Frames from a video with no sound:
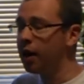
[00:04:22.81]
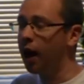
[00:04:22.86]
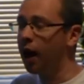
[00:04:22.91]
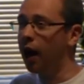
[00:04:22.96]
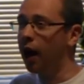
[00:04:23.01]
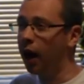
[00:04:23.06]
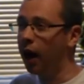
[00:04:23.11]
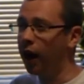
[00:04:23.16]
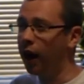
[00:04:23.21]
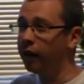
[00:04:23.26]

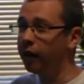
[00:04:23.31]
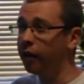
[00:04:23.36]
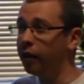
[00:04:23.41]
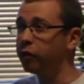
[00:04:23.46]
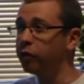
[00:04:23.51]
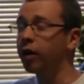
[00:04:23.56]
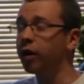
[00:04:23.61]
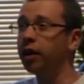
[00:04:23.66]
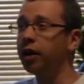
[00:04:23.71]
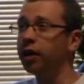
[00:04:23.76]
And then
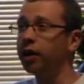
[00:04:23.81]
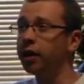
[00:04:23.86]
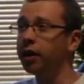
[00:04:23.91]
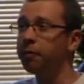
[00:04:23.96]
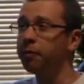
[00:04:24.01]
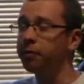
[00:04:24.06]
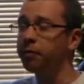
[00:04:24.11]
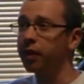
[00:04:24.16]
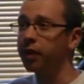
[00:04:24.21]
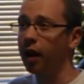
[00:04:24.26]
finally,
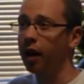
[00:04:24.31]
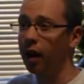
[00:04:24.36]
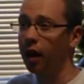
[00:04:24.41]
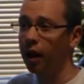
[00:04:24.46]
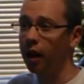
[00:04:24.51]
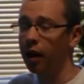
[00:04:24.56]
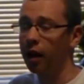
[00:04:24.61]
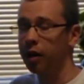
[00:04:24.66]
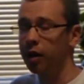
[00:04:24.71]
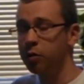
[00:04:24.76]

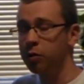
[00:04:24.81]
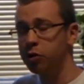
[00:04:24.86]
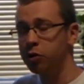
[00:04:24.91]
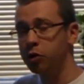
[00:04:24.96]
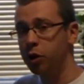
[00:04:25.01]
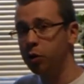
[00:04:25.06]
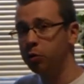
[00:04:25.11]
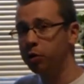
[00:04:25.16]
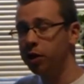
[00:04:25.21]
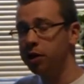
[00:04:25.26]
and the most
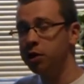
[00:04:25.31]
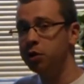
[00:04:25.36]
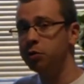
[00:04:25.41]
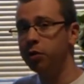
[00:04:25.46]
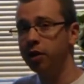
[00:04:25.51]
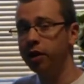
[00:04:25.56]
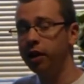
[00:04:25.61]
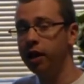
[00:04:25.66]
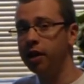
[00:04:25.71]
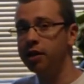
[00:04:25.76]
complicated one,
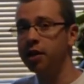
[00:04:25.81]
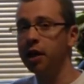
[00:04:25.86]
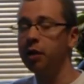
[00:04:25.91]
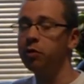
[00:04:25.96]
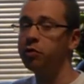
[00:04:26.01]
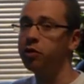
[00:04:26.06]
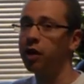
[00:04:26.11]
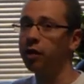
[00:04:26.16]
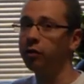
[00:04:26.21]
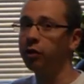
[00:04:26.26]
you get a time
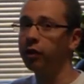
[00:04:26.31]
travel